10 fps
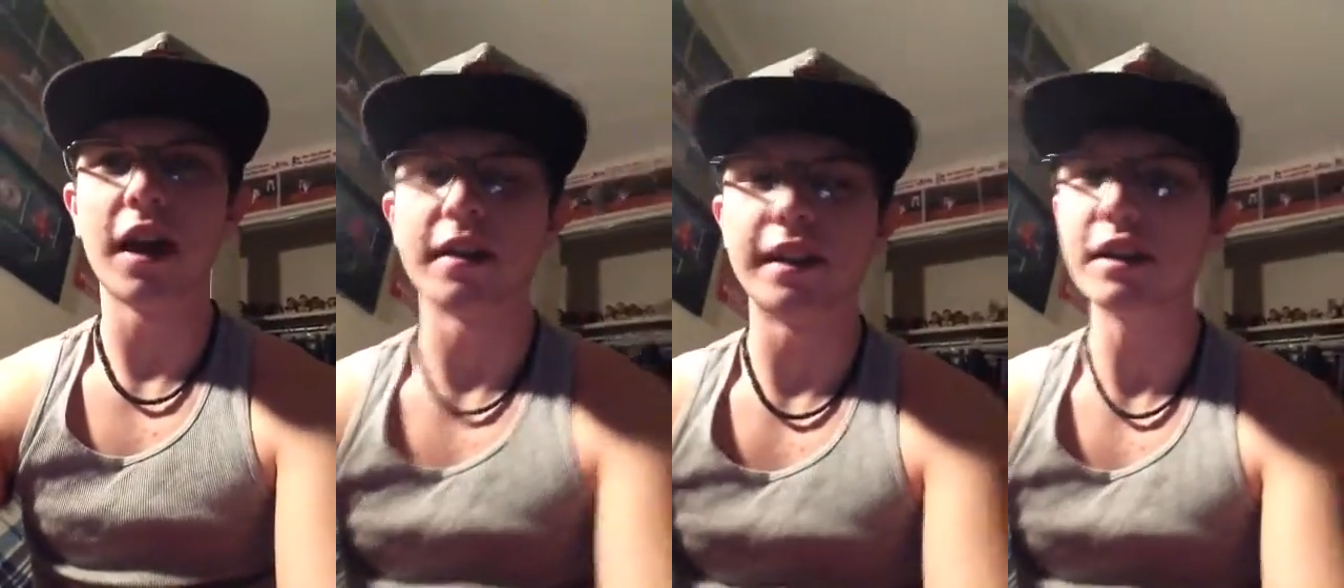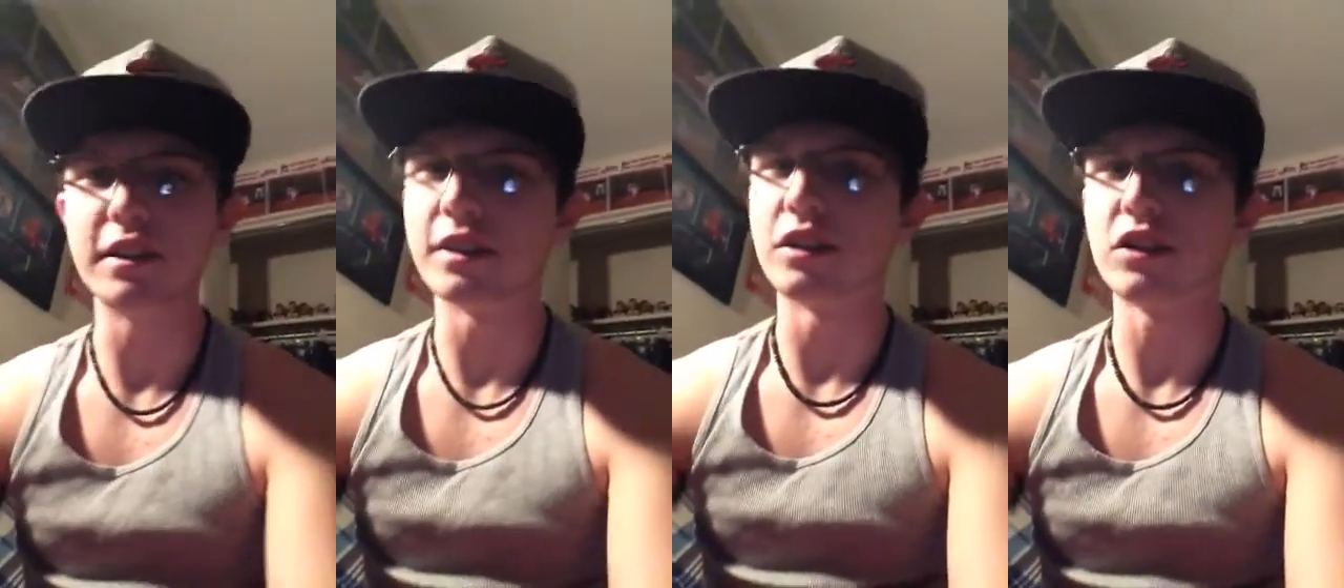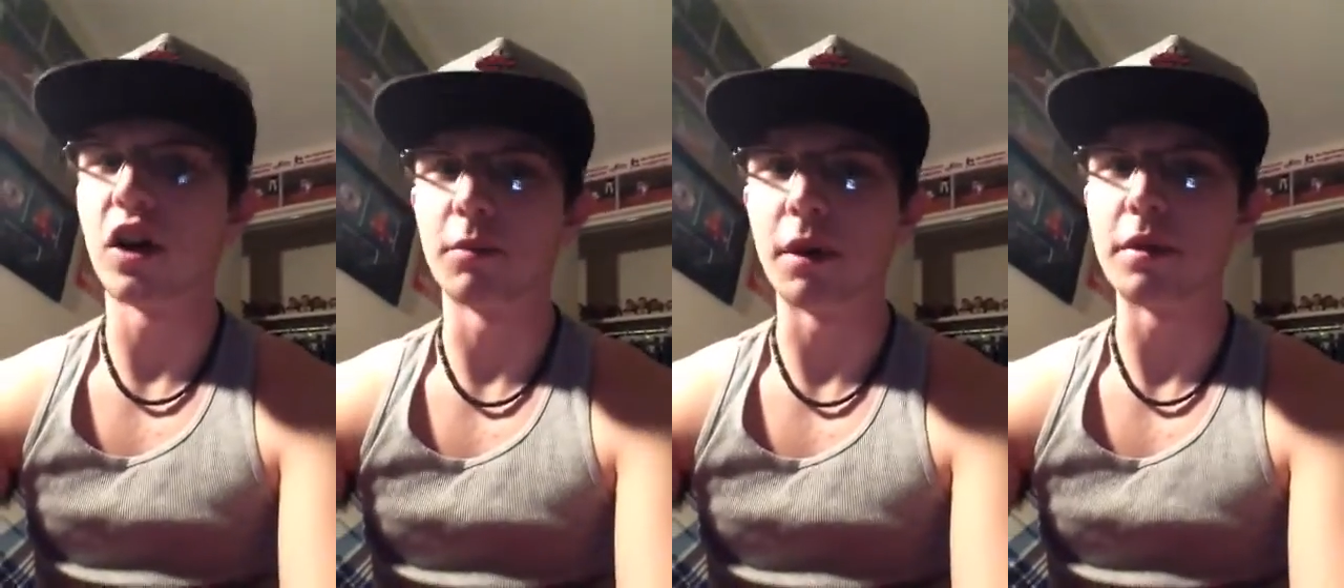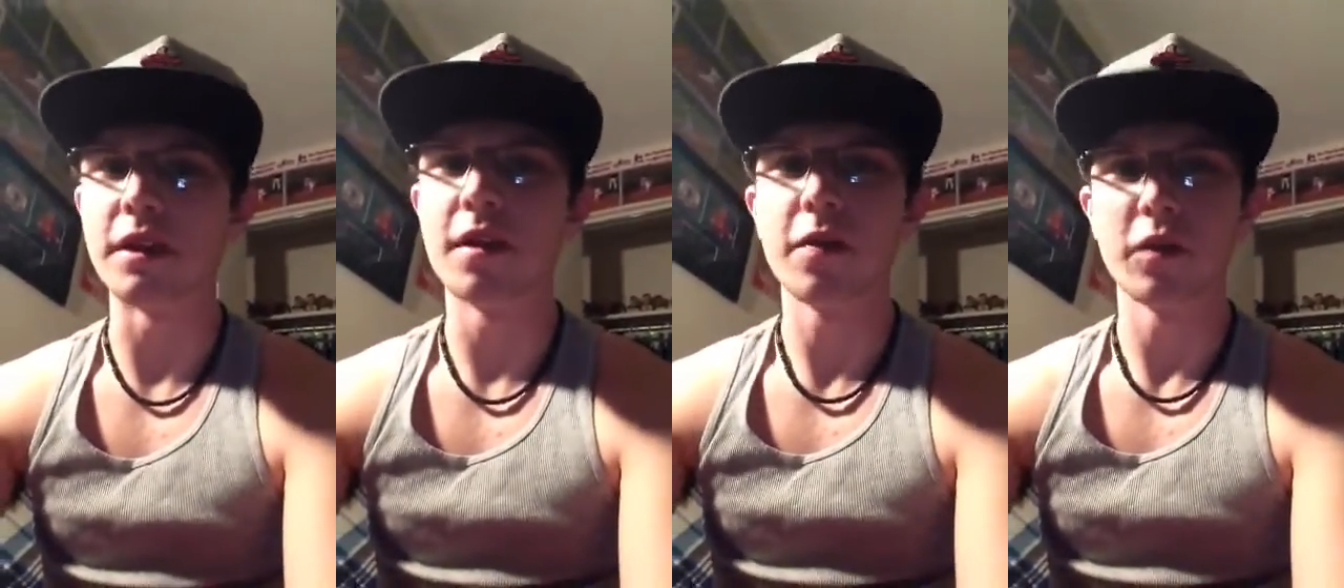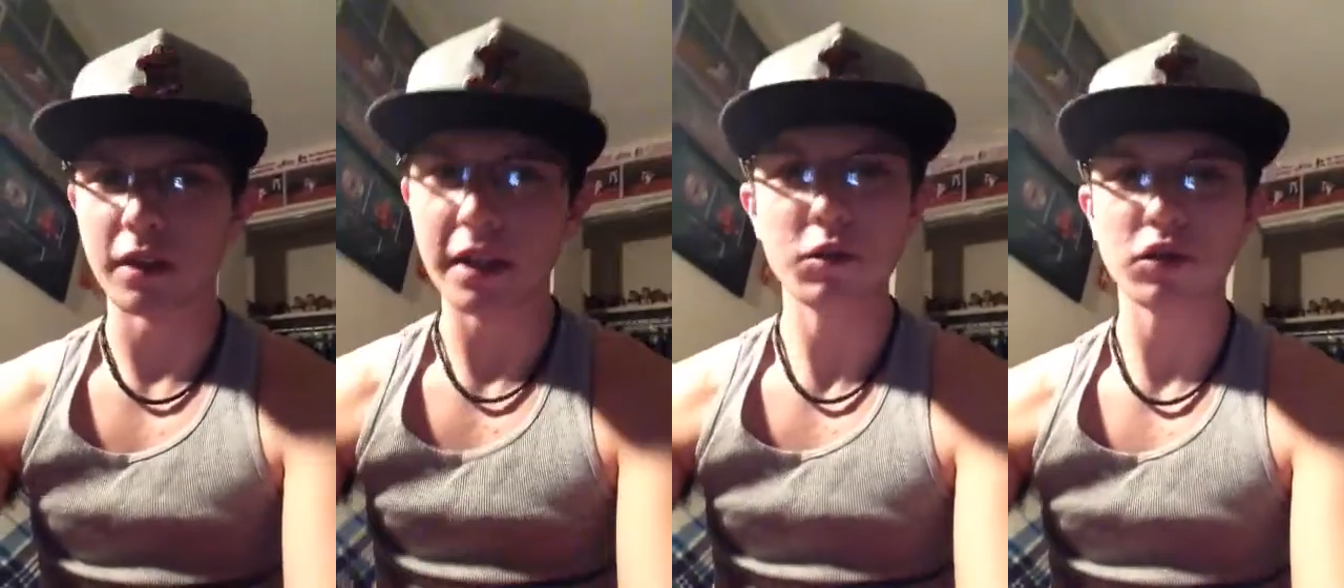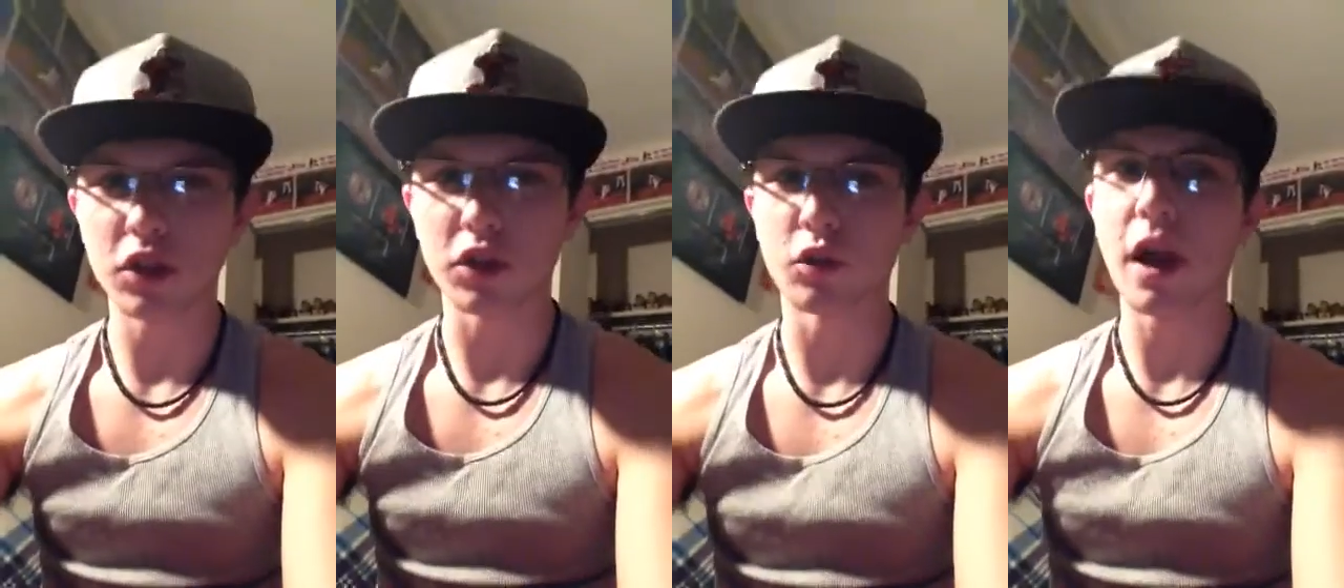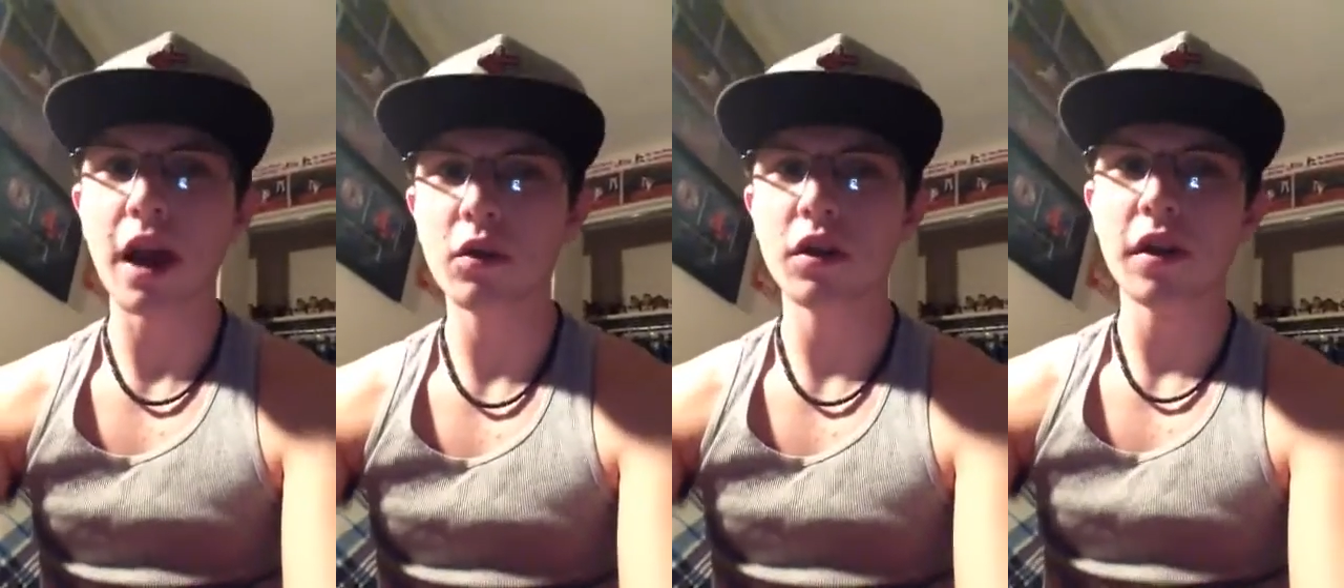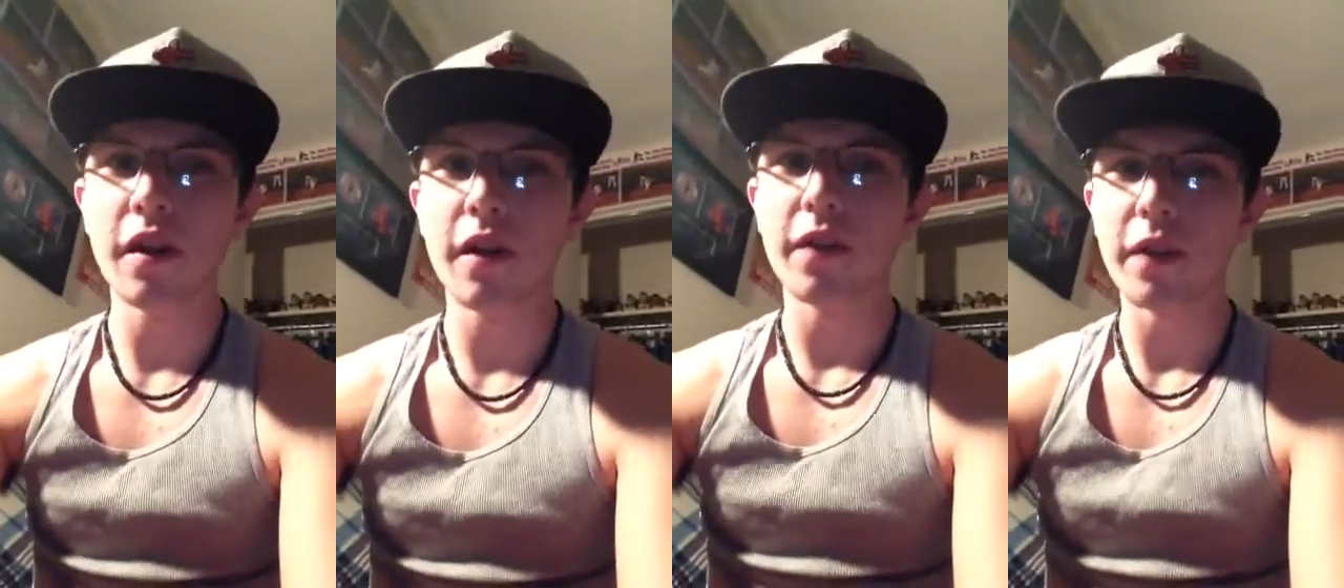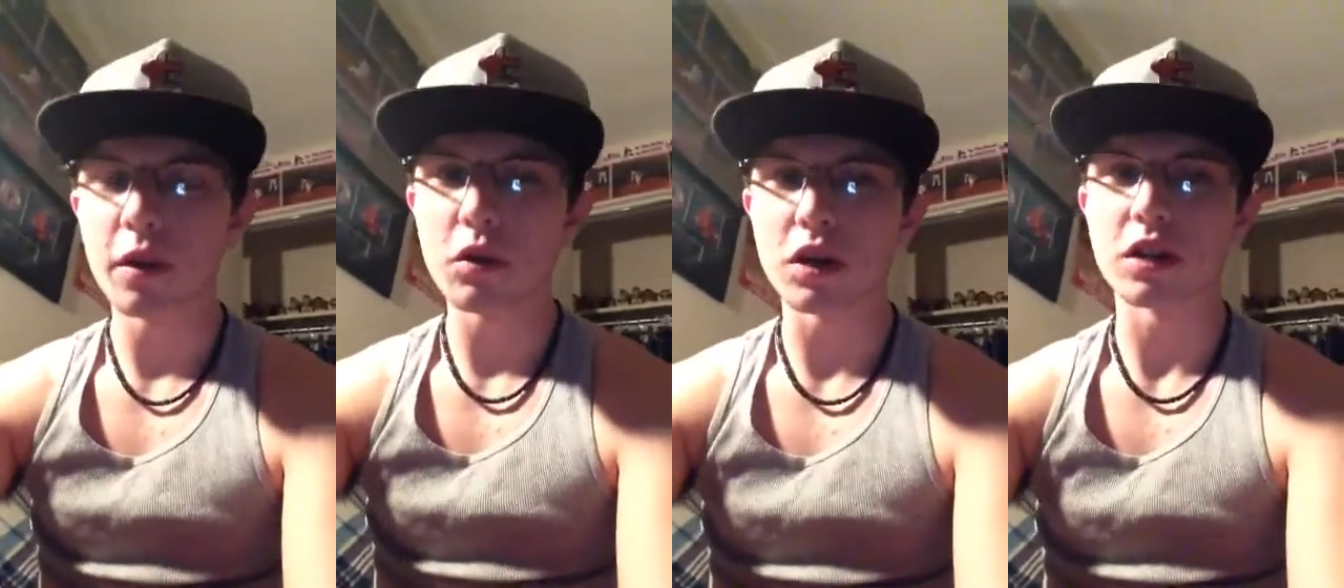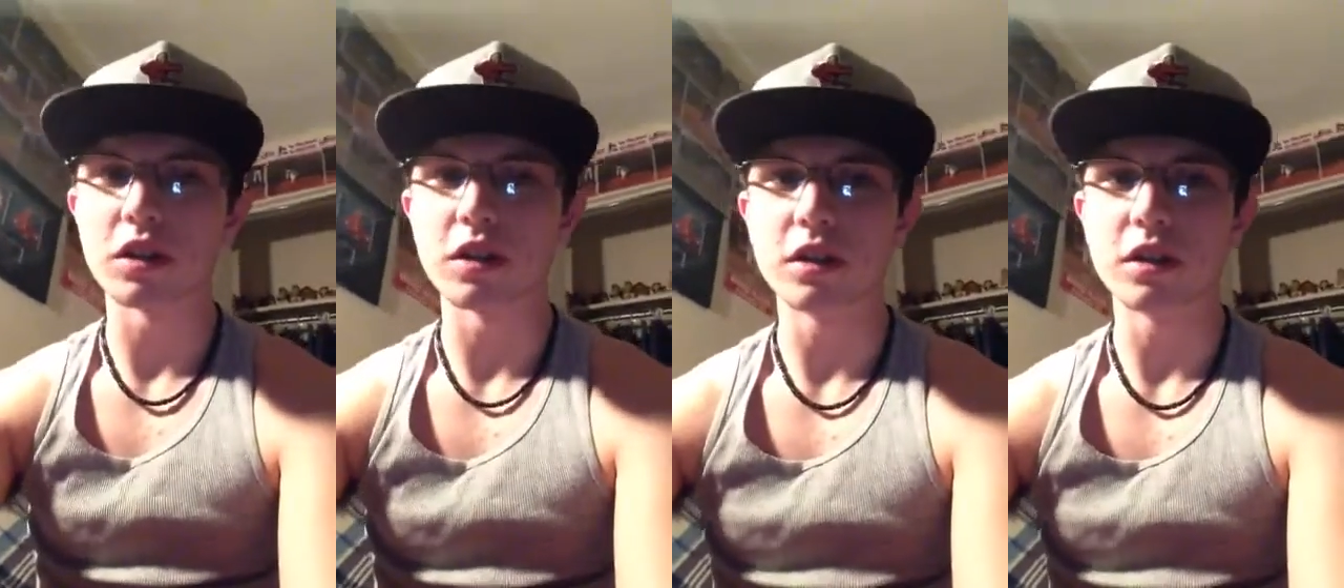And they just didn't stop. I mean, when he was on the ground, there were